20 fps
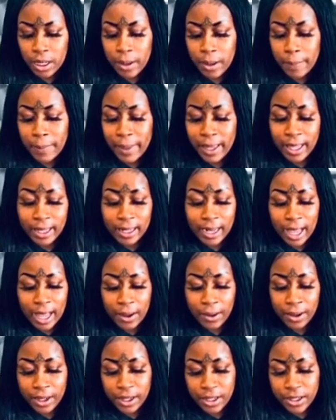may allow
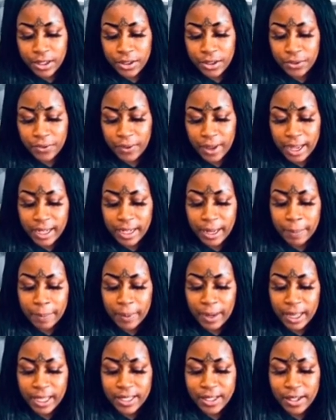us to find a
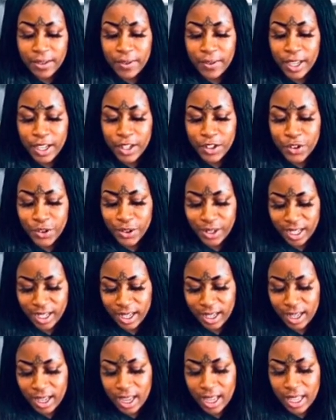place of entry
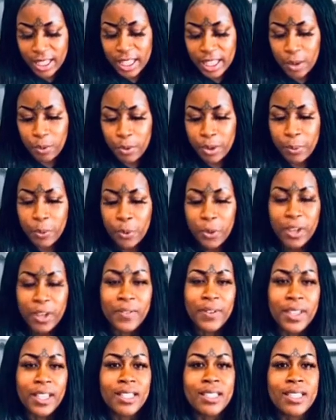that we
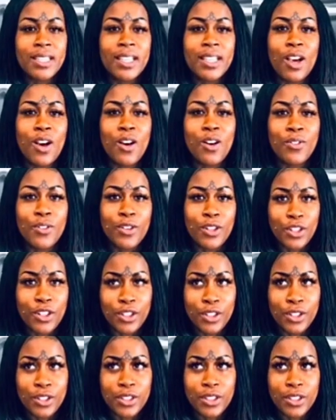previously
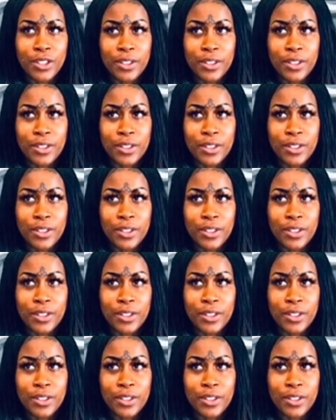overlooked.